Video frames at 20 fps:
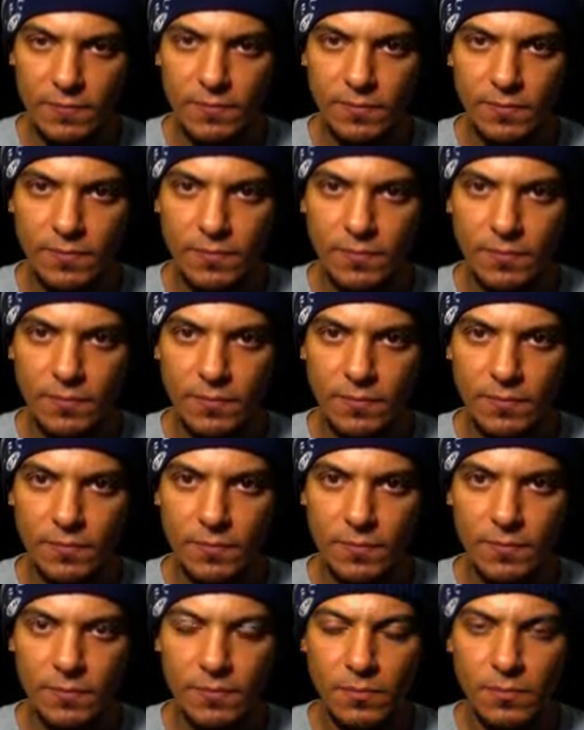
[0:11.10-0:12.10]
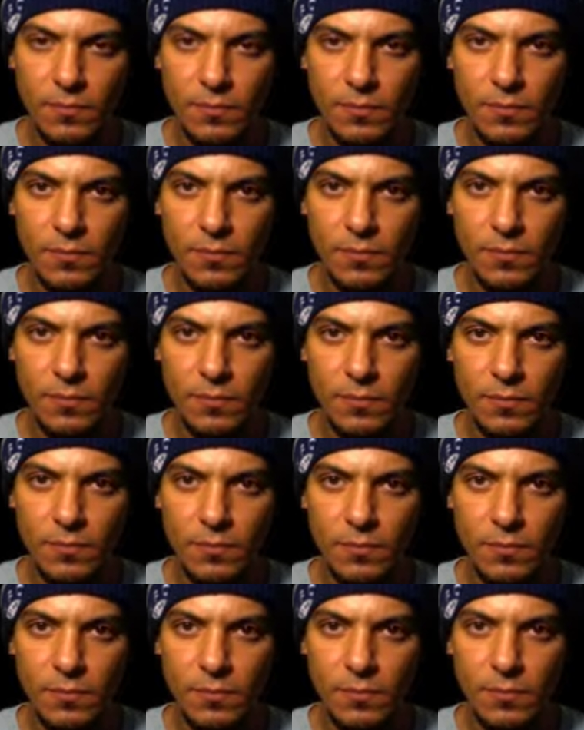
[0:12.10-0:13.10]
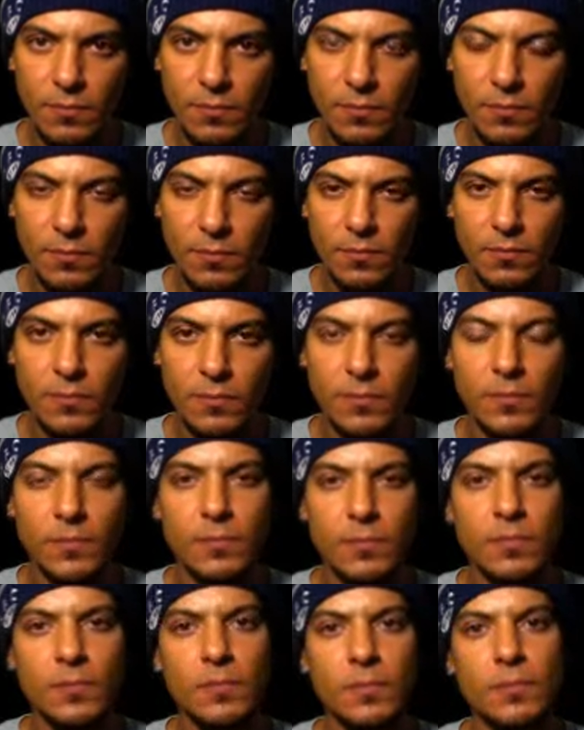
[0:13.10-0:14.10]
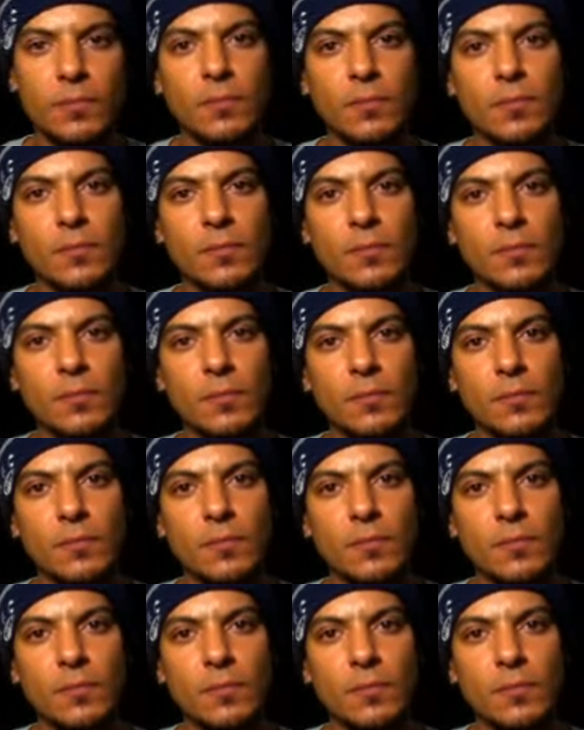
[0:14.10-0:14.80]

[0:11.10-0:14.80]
(no one is talking)